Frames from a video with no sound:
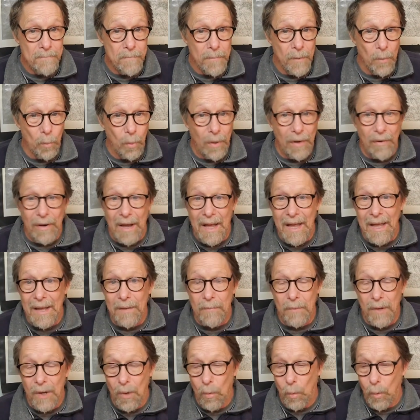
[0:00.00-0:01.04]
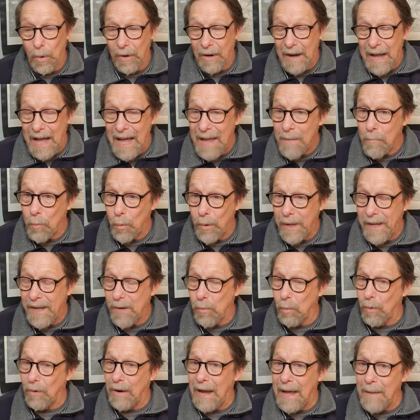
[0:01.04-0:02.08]
where I am where I'm weak,
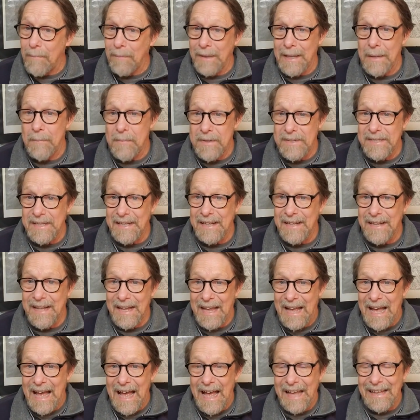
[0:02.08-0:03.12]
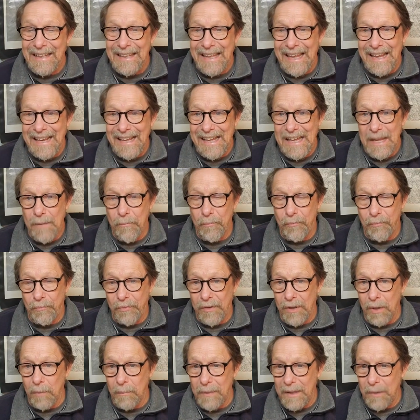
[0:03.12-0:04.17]
where I'm limited, I let him
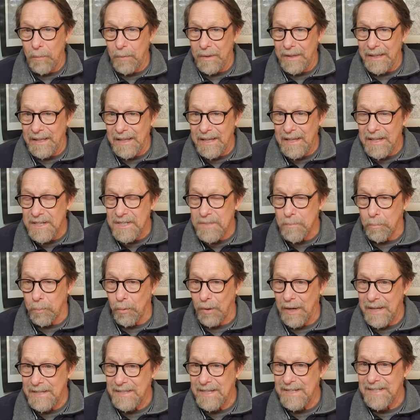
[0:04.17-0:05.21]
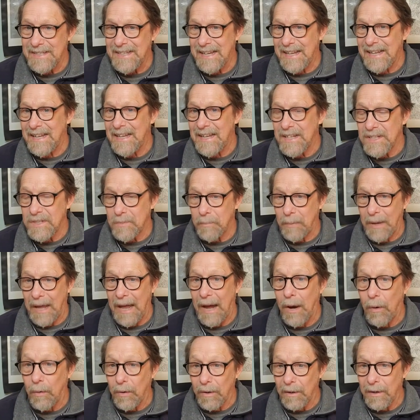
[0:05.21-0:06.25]
fill me with his presence and his
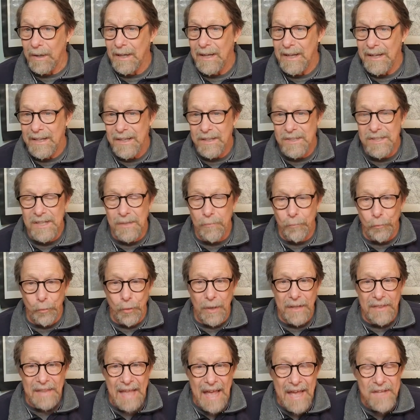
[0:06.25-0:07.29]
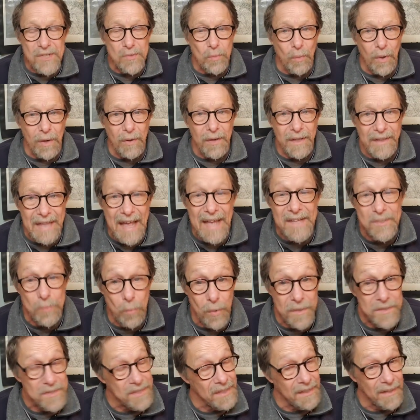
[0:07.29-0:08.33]
power. You see, friend, that's what that's
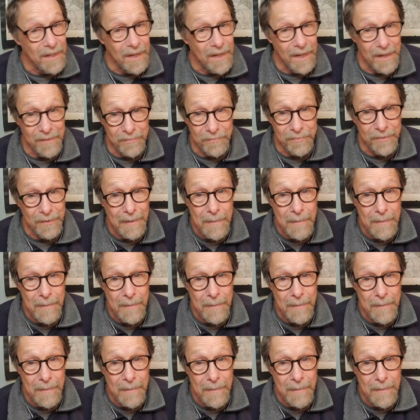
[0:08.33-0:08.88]
what's enough.